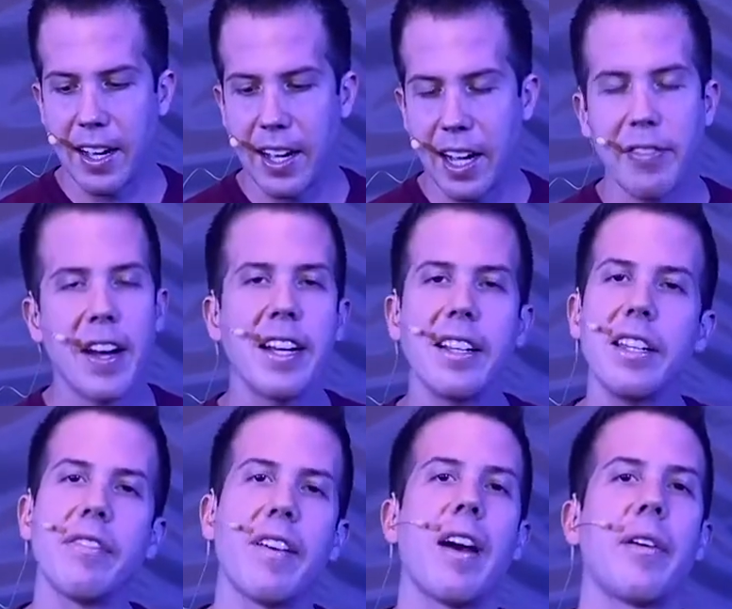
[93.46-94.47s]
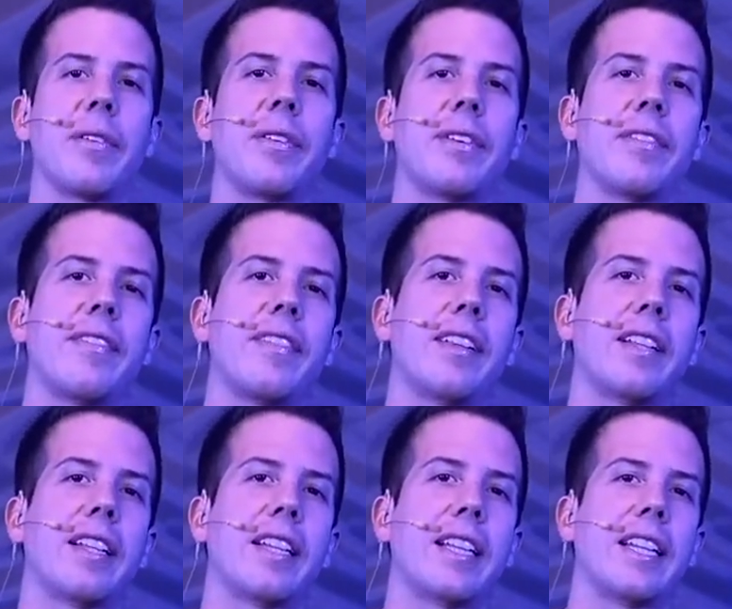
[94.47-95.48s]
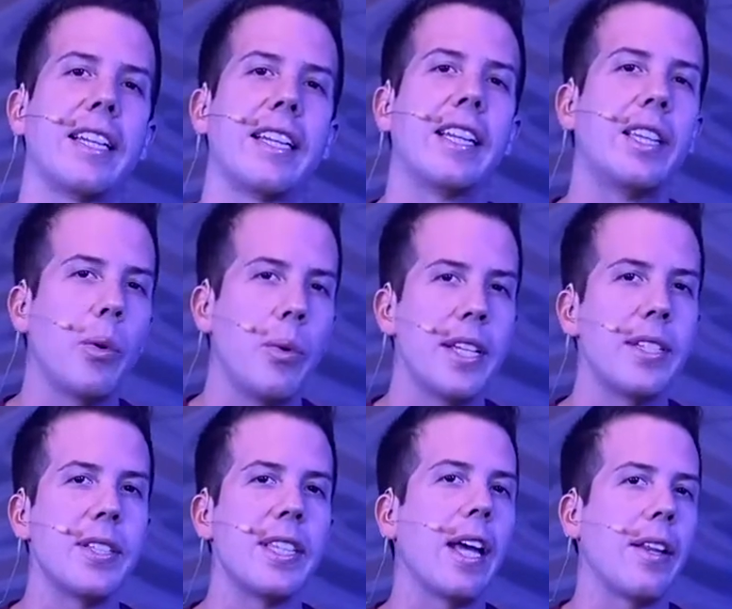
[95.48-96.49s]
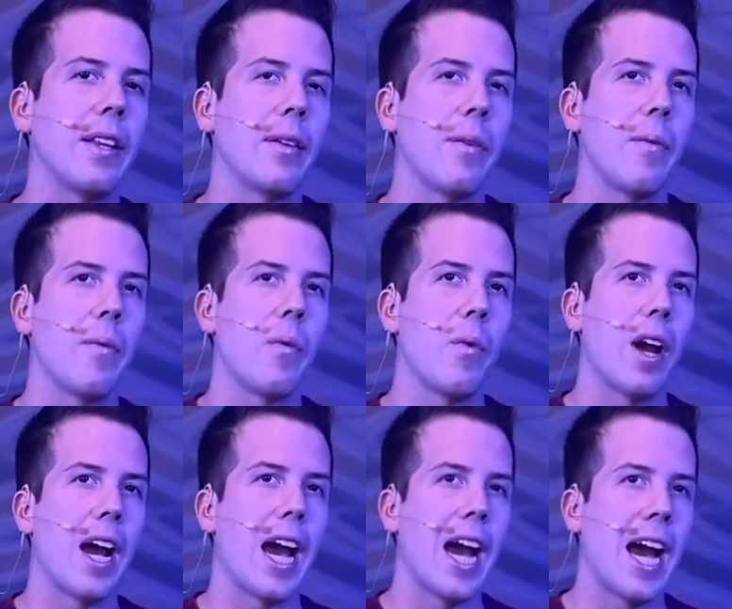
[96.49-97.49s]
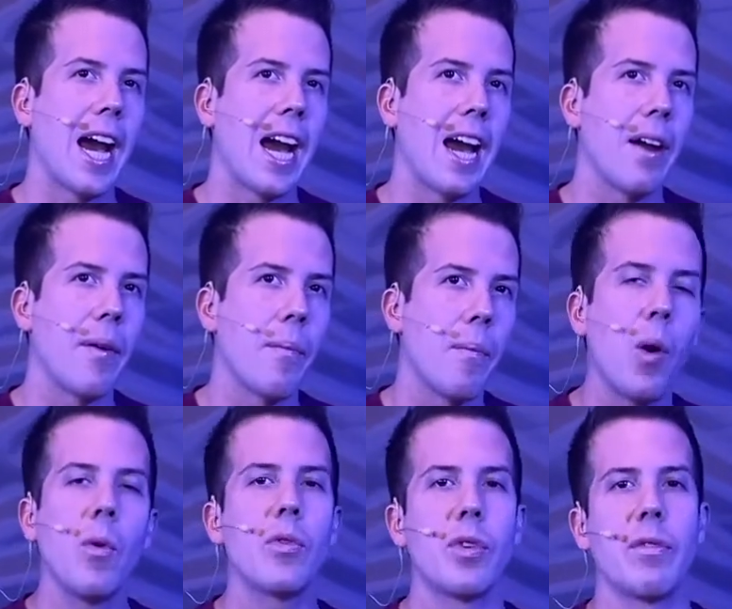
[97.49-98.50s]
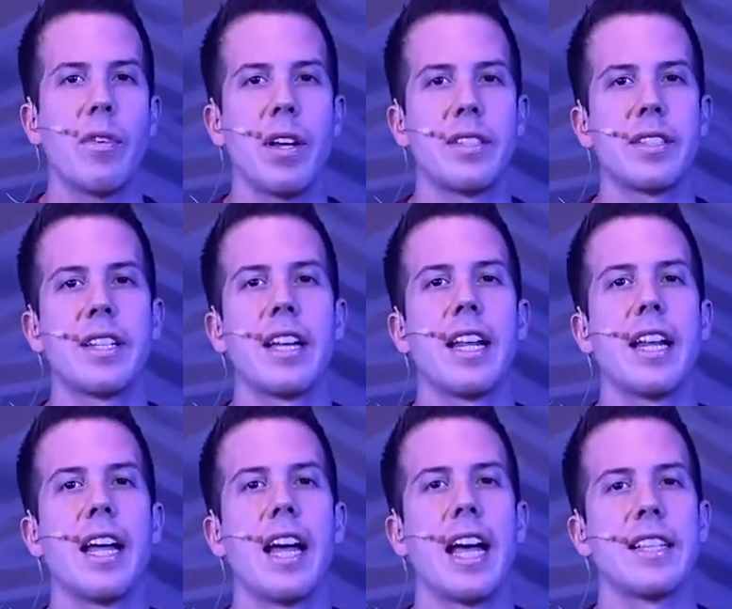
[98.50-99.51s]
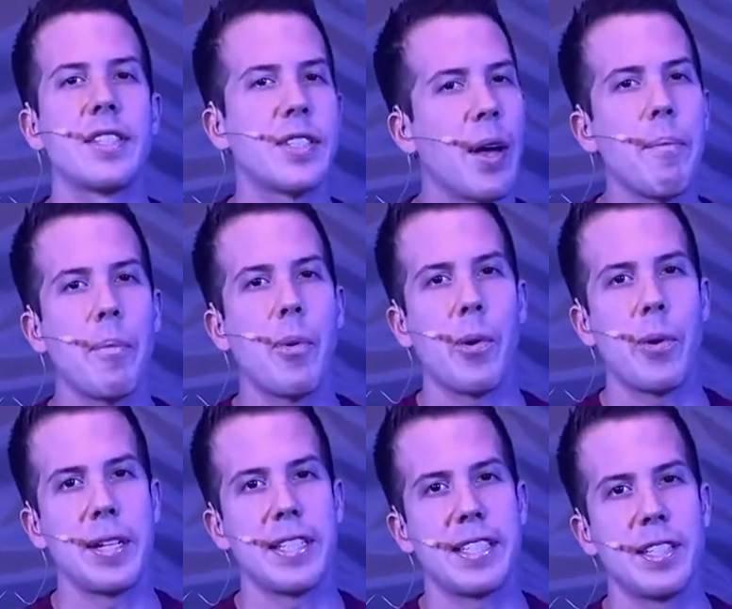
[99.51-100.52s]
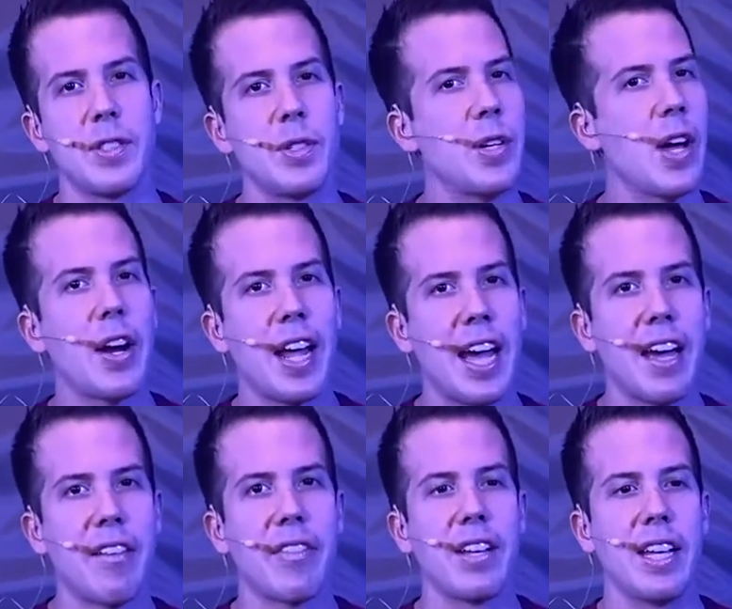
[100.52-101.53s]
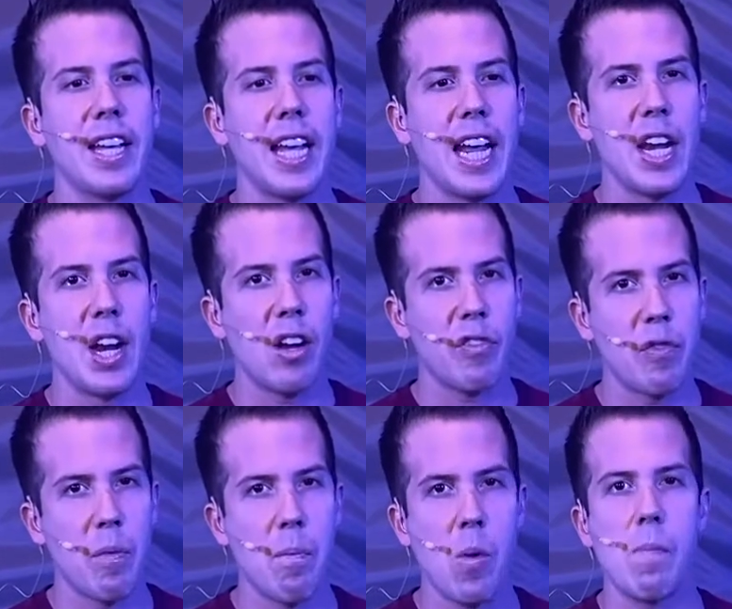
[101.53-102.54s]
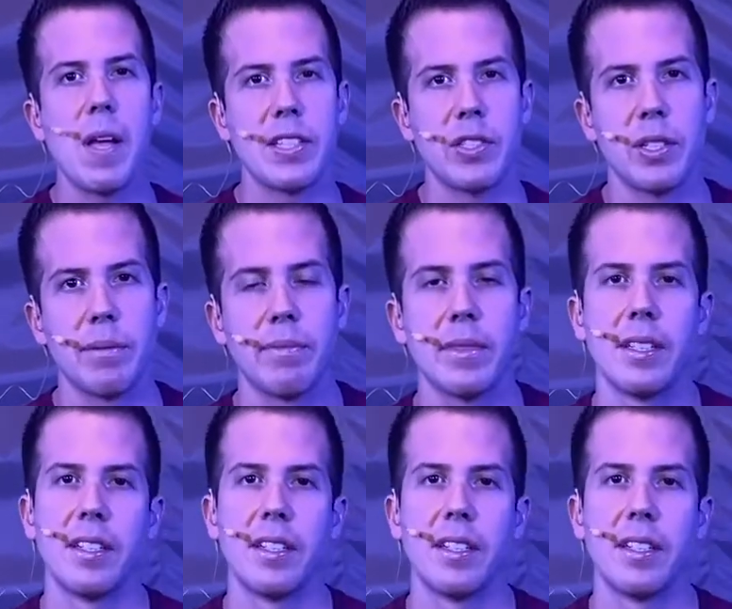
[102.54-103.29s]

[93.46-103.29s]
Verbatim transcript: I finally found that the reason that most of us at some point do not have enough momentum